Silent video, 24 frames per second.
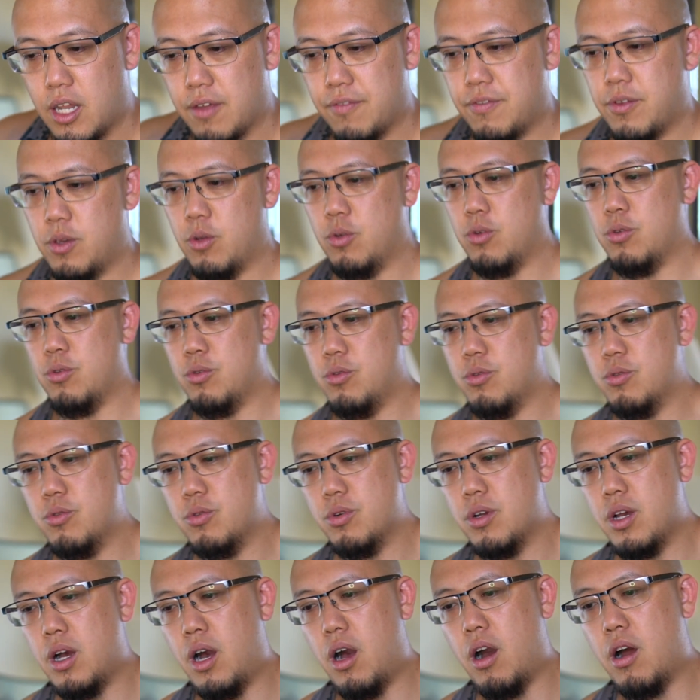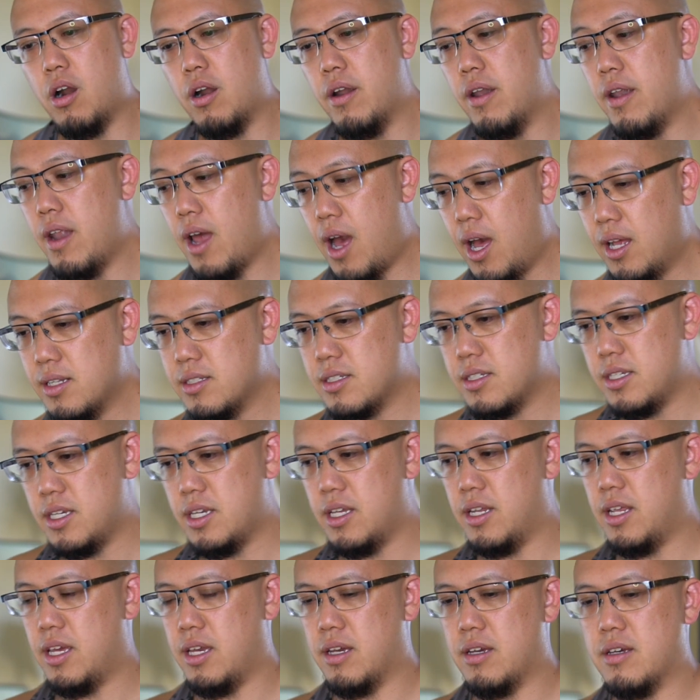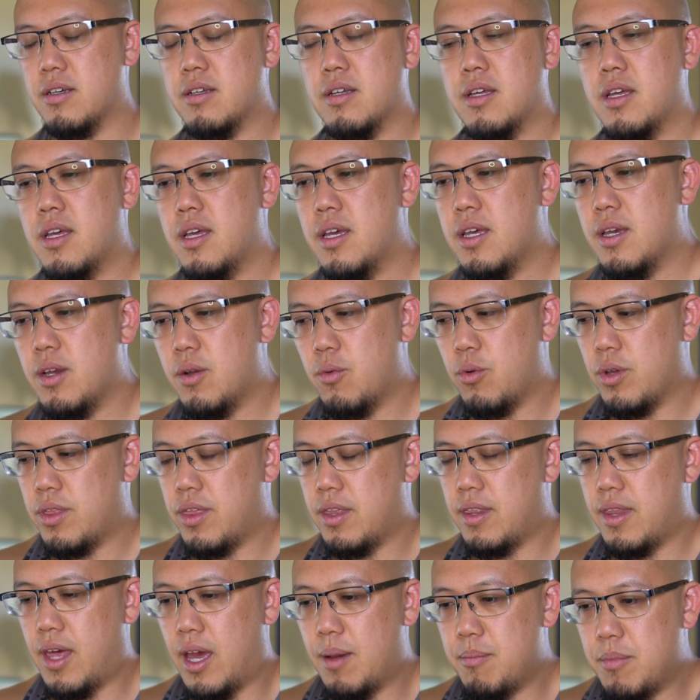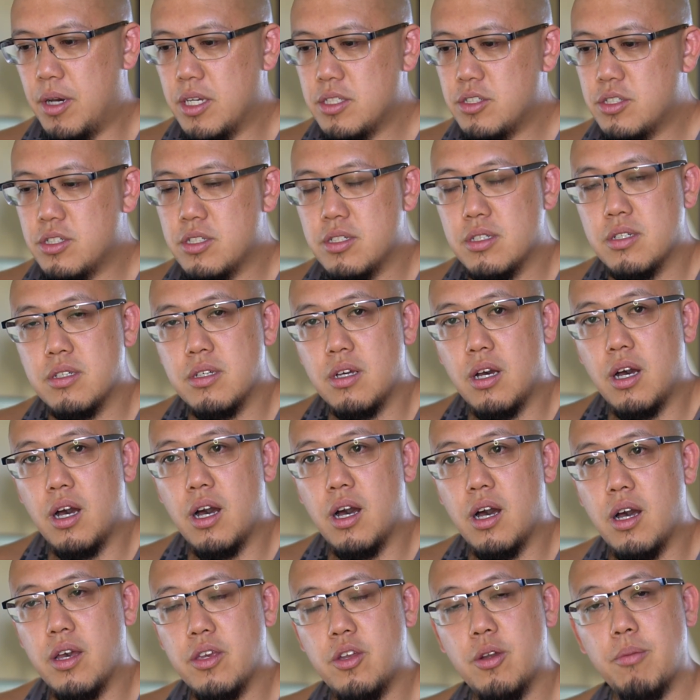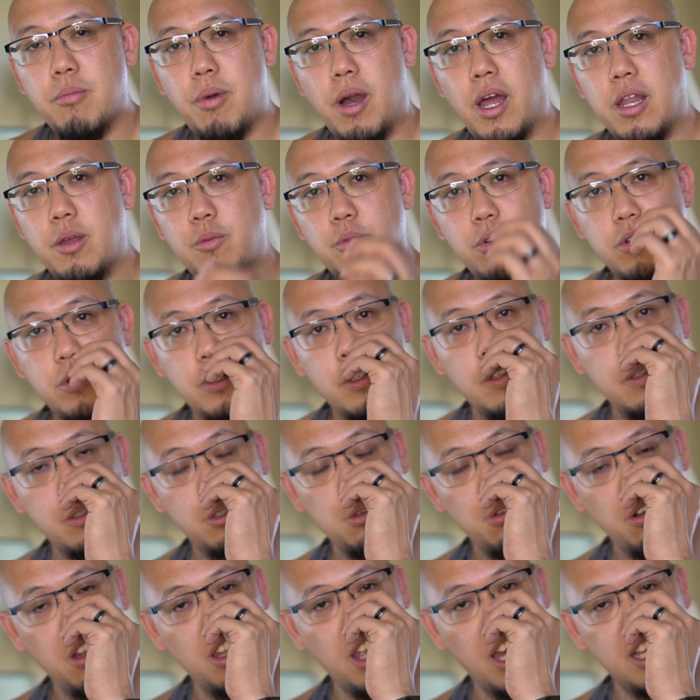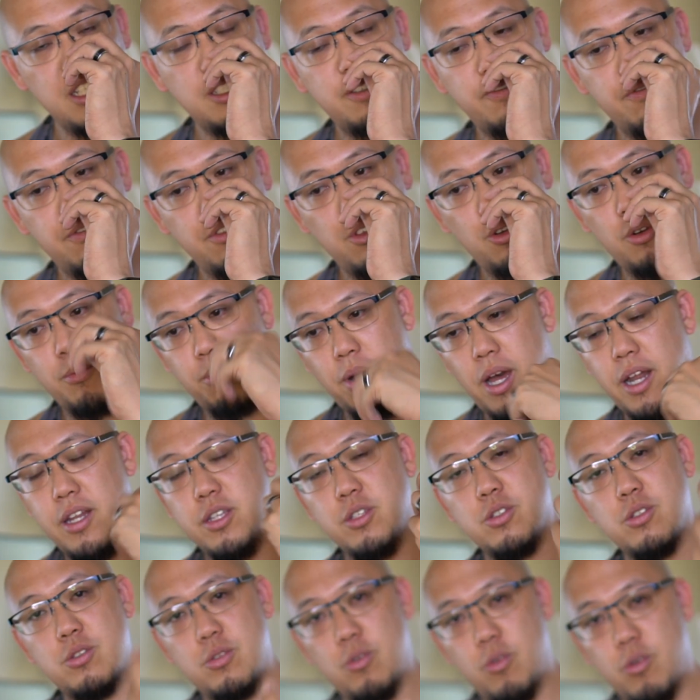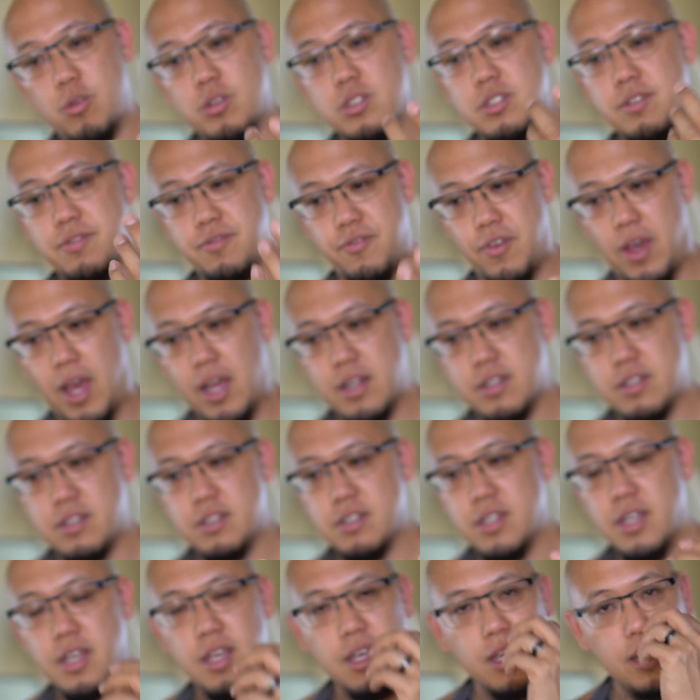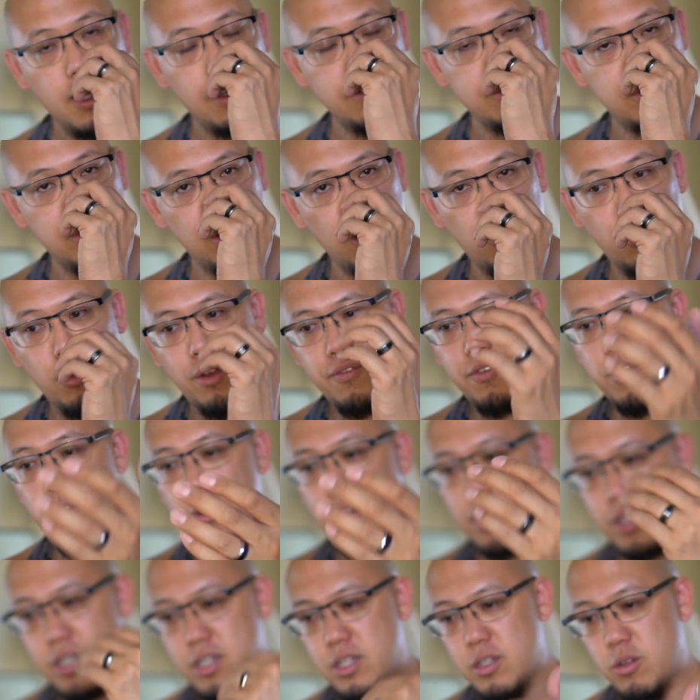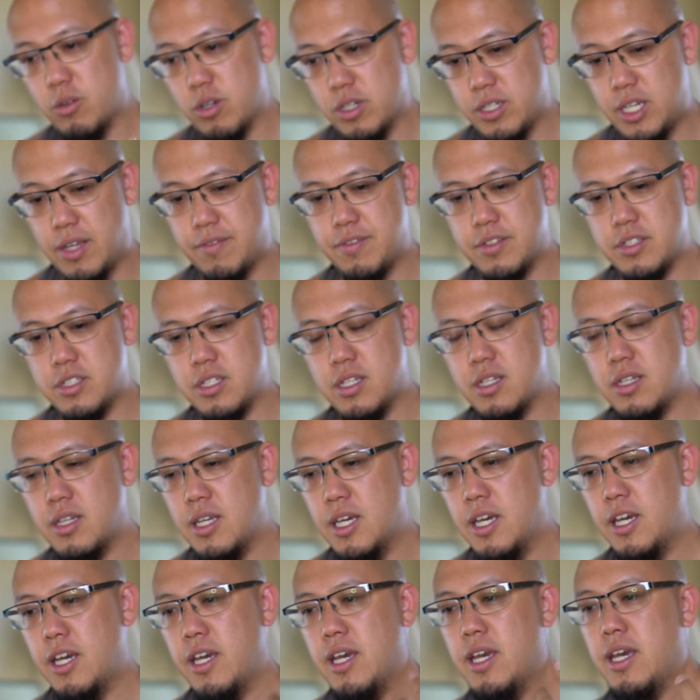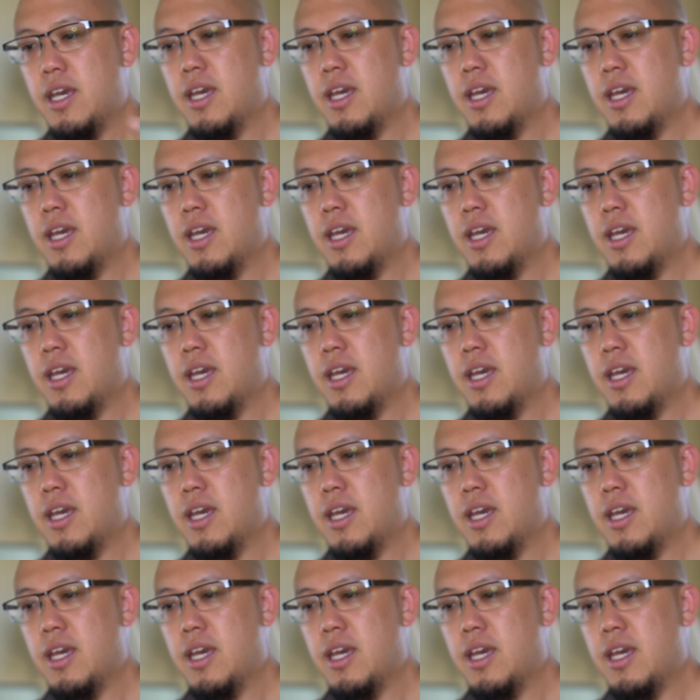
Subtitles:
And if you are not eating within that much, your body will utilize your body's stores of fat. And so if you're in a caloric deficit